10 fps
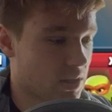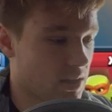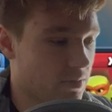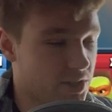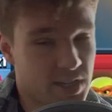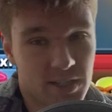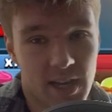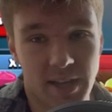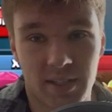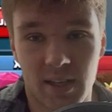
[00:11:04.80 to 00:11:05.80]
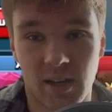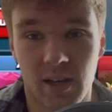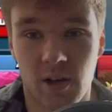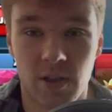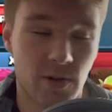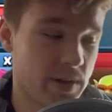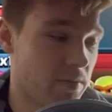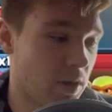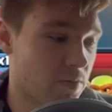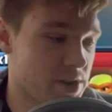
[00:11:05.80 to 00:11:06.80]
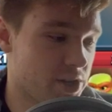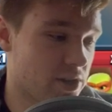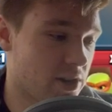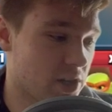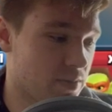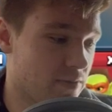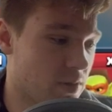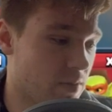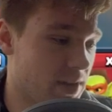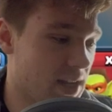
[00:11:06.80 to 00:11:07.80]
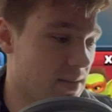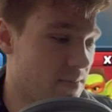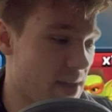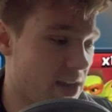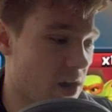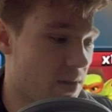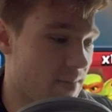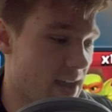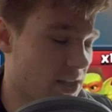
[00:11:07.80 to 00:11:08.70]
Which is nice, although it will recharge before we make our way back